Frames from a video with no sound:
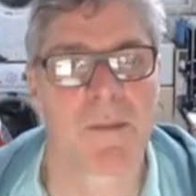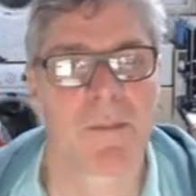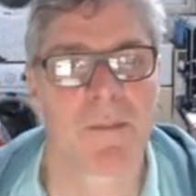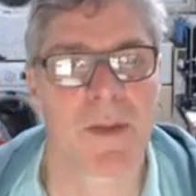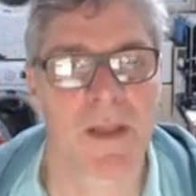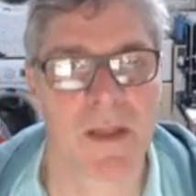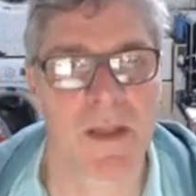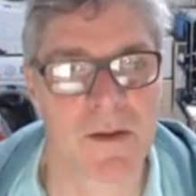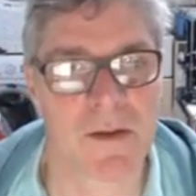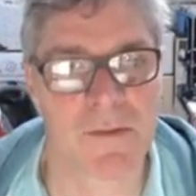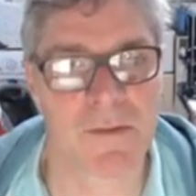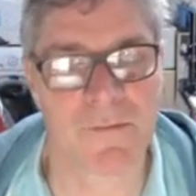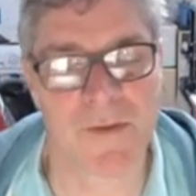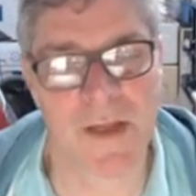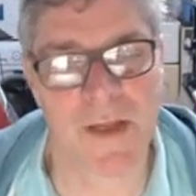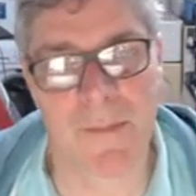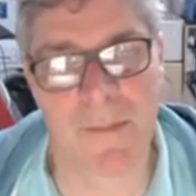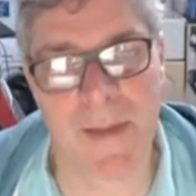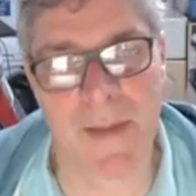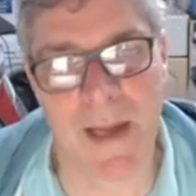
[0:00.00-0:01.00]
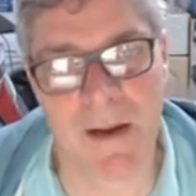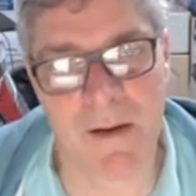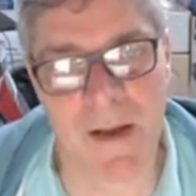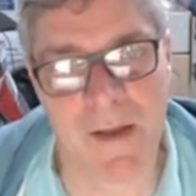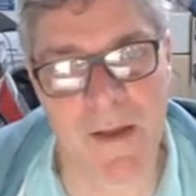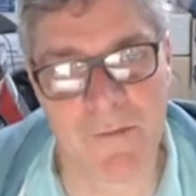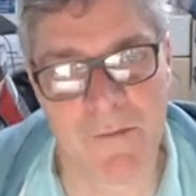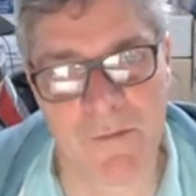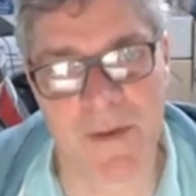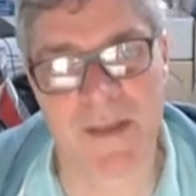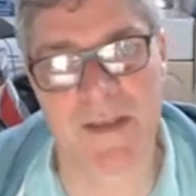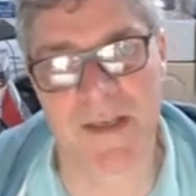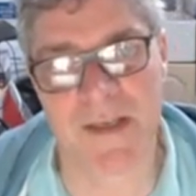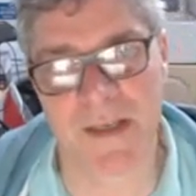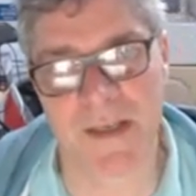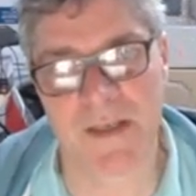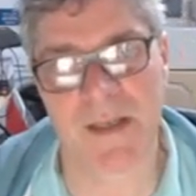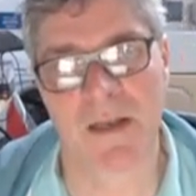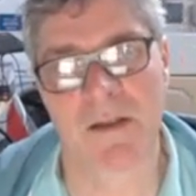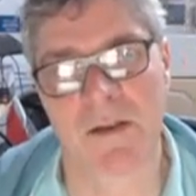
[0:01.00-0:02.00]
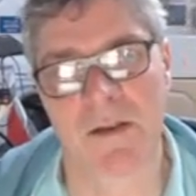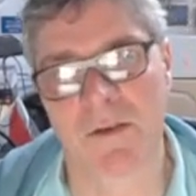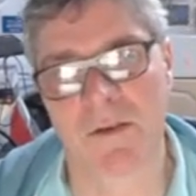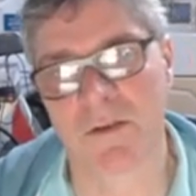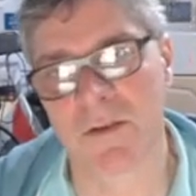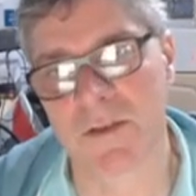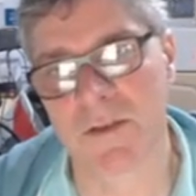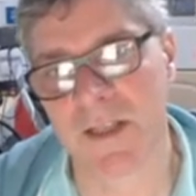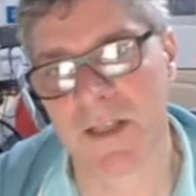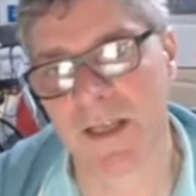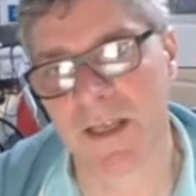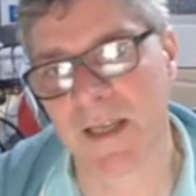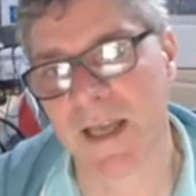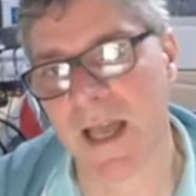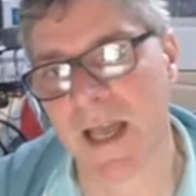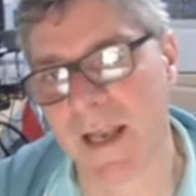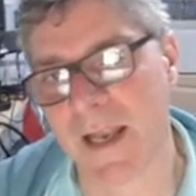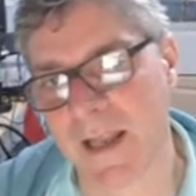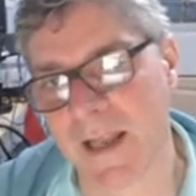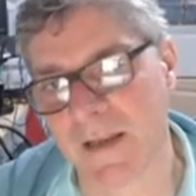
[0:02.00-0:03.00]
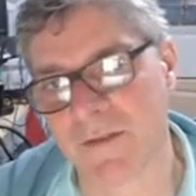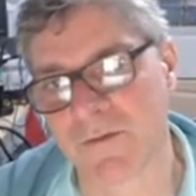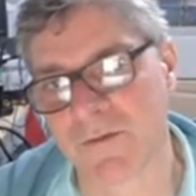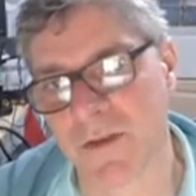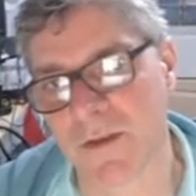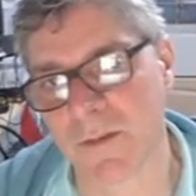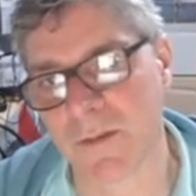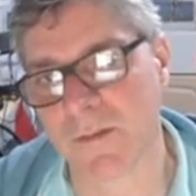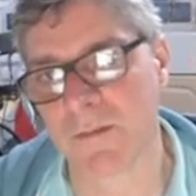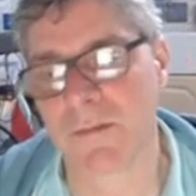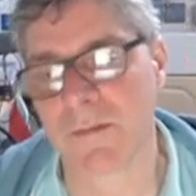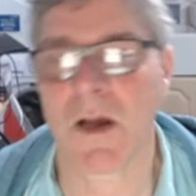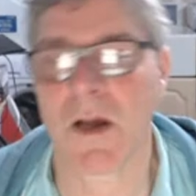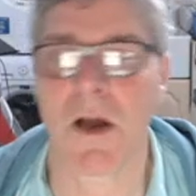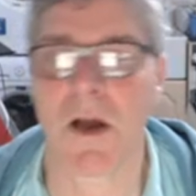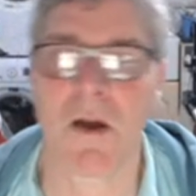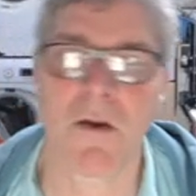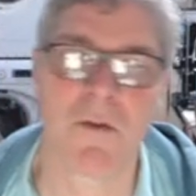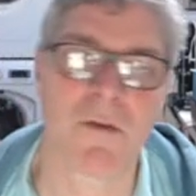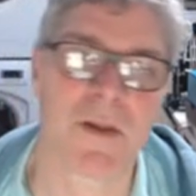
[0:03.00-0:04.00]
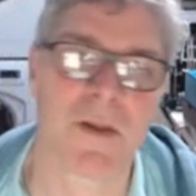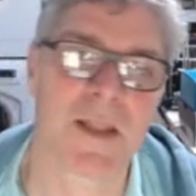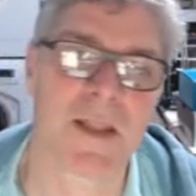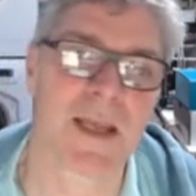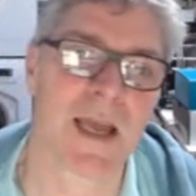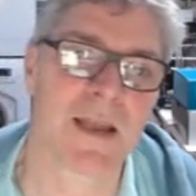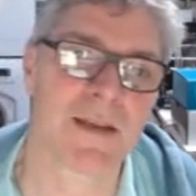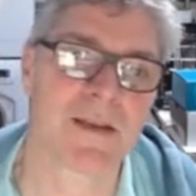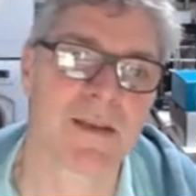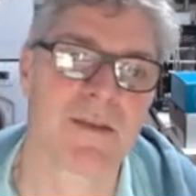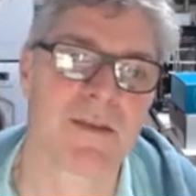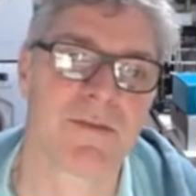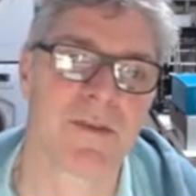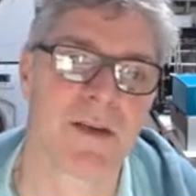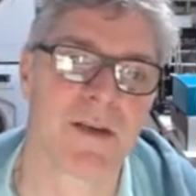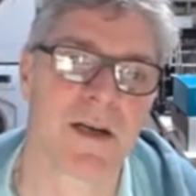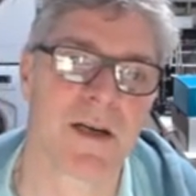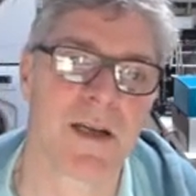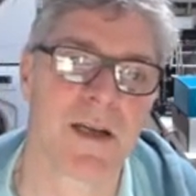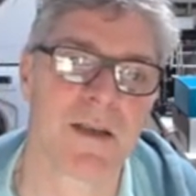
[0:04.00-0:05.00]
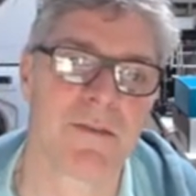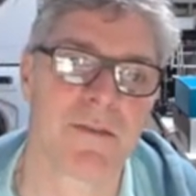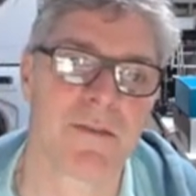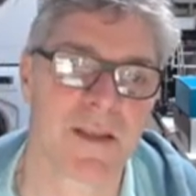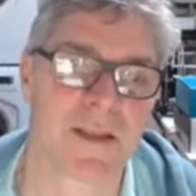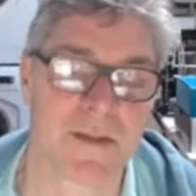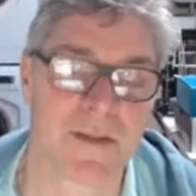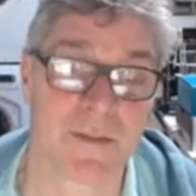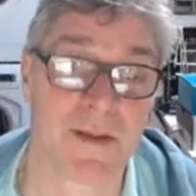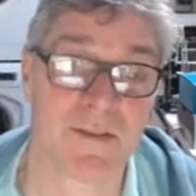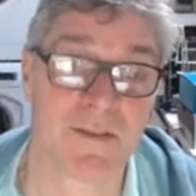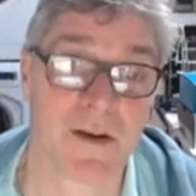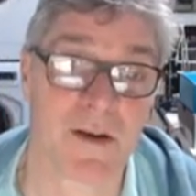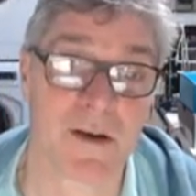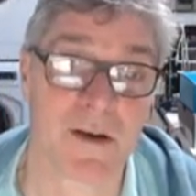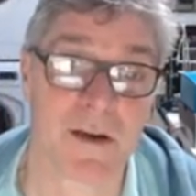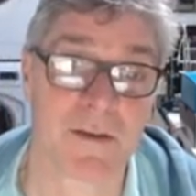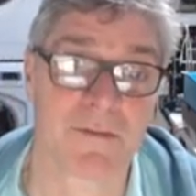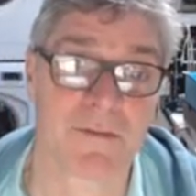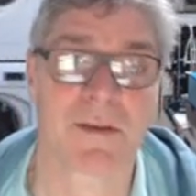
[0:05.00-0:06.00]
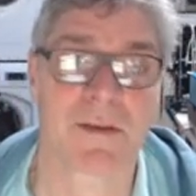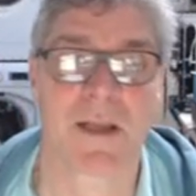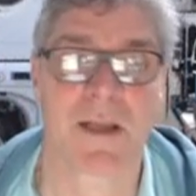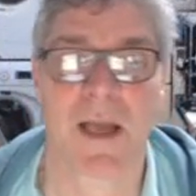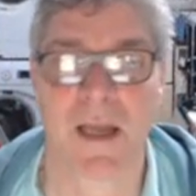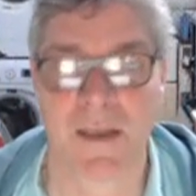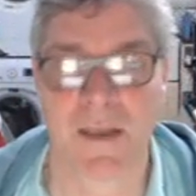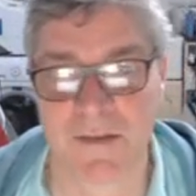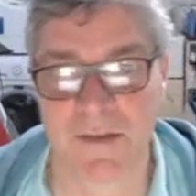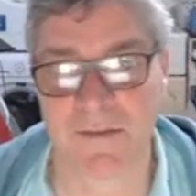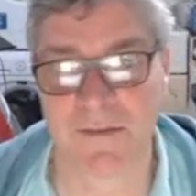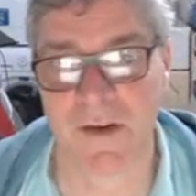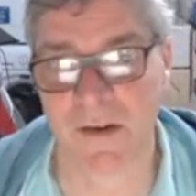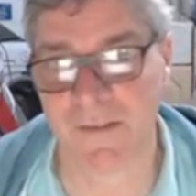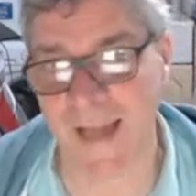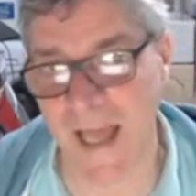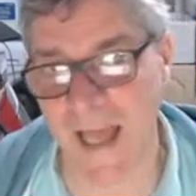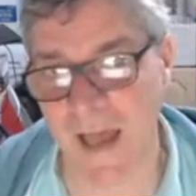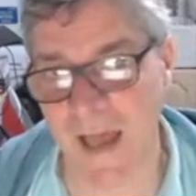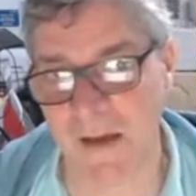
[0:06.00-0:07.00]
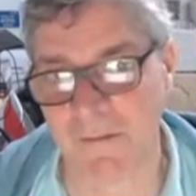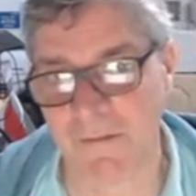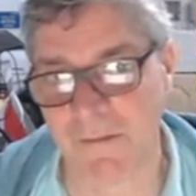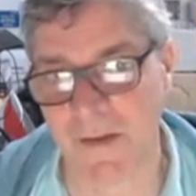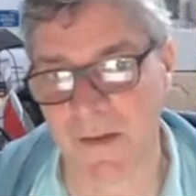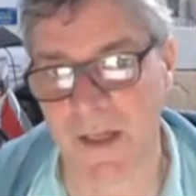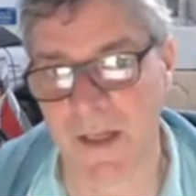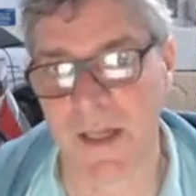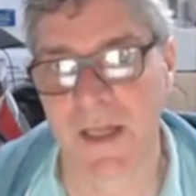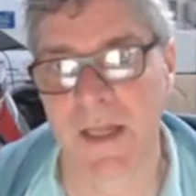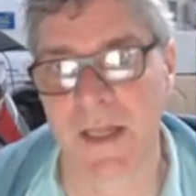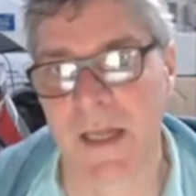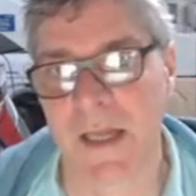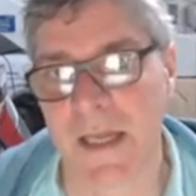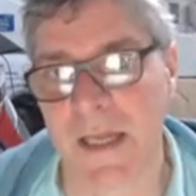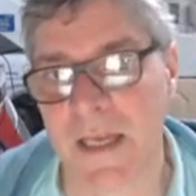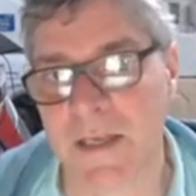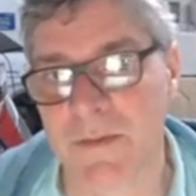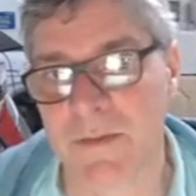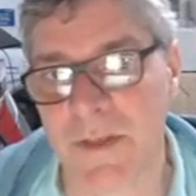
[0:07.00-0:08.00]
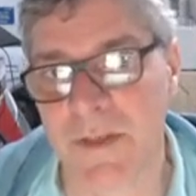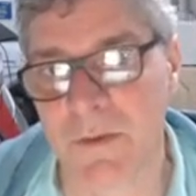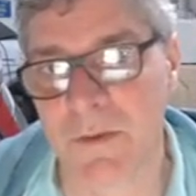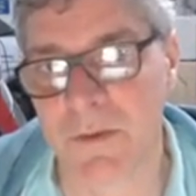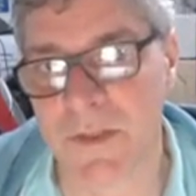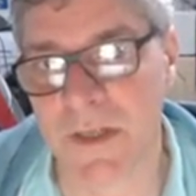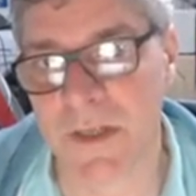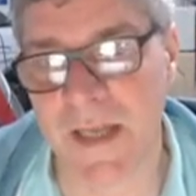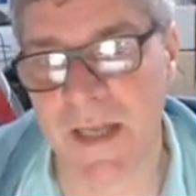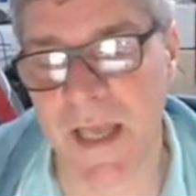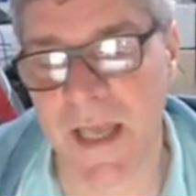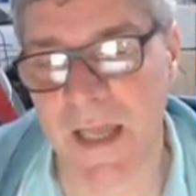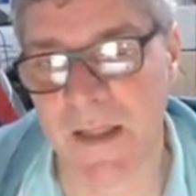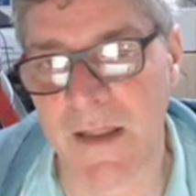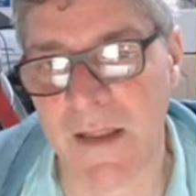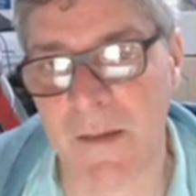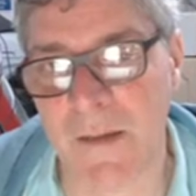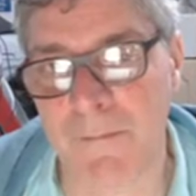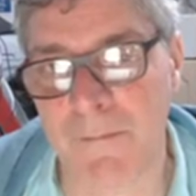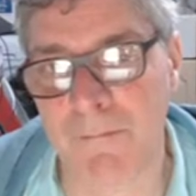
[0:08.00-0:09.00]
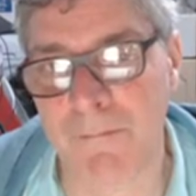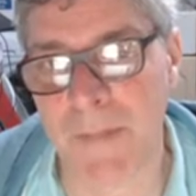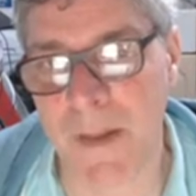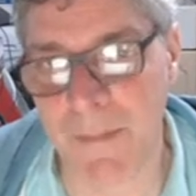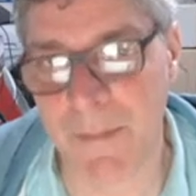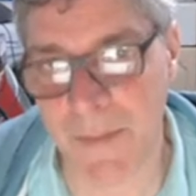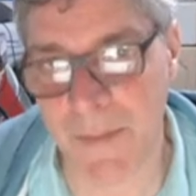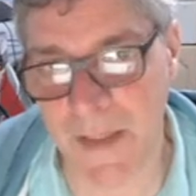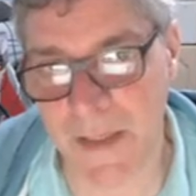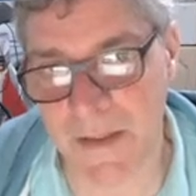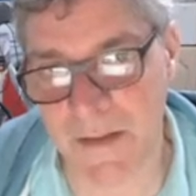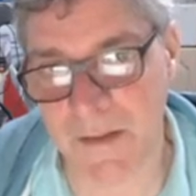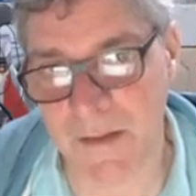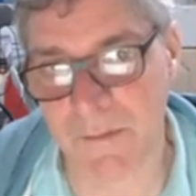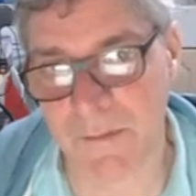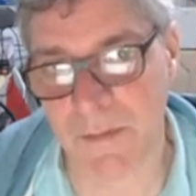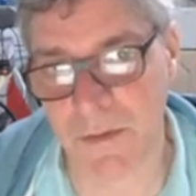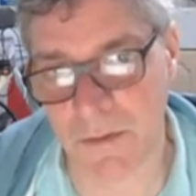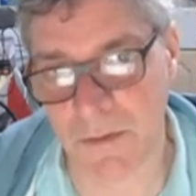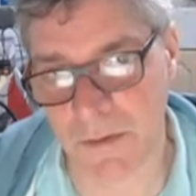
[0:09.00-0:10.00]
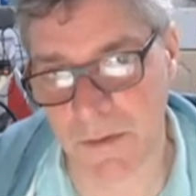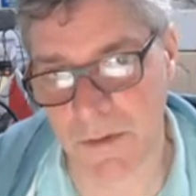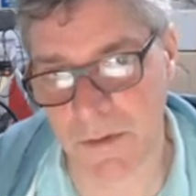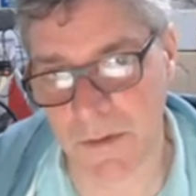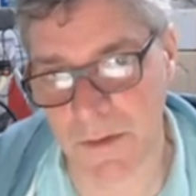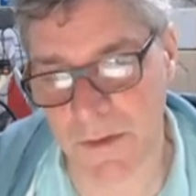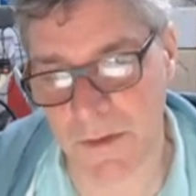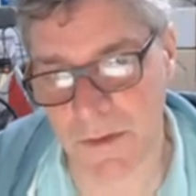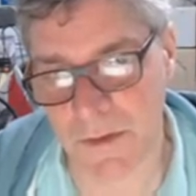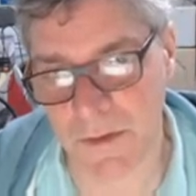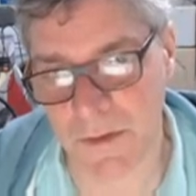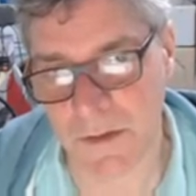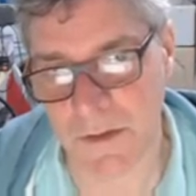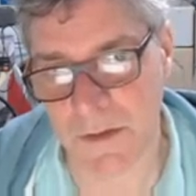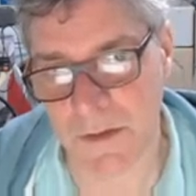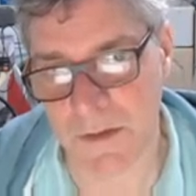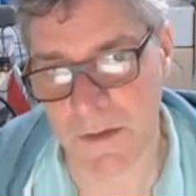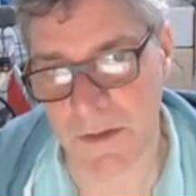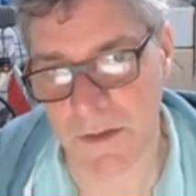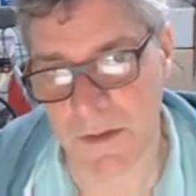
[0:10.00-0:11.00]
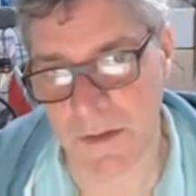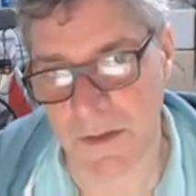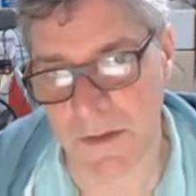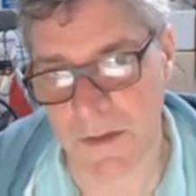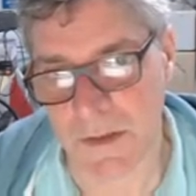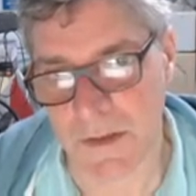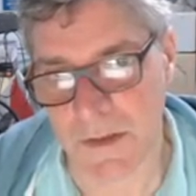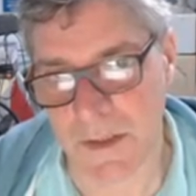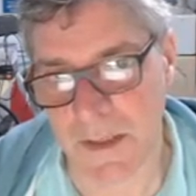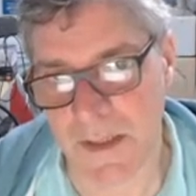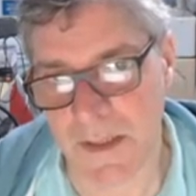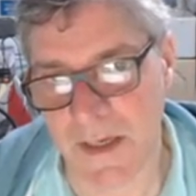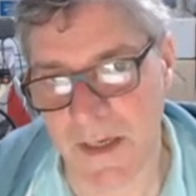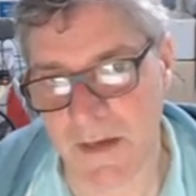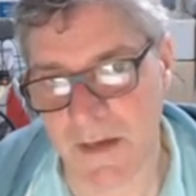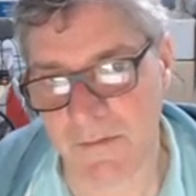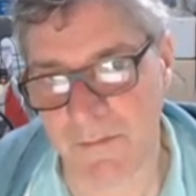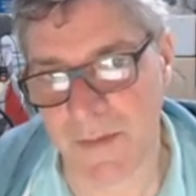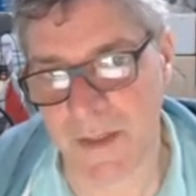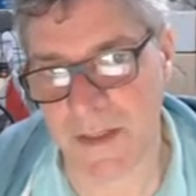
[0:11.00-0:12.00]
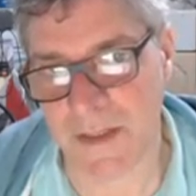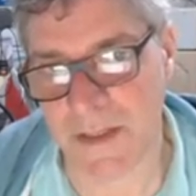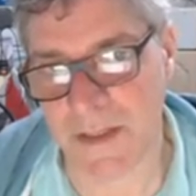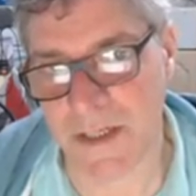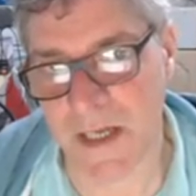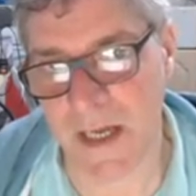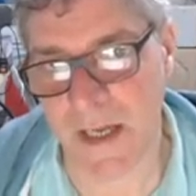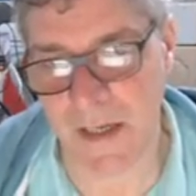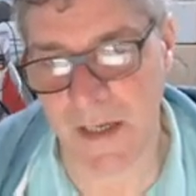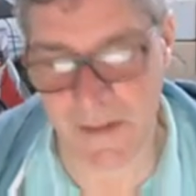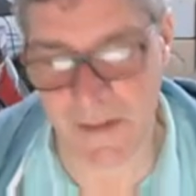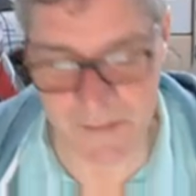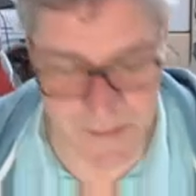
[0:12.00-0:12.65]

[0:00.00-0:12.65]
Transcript: But the good thing about if we did go the crosslink NX route over the 85 ECP5 85F is we'd also get the MIPI support in the FPGA.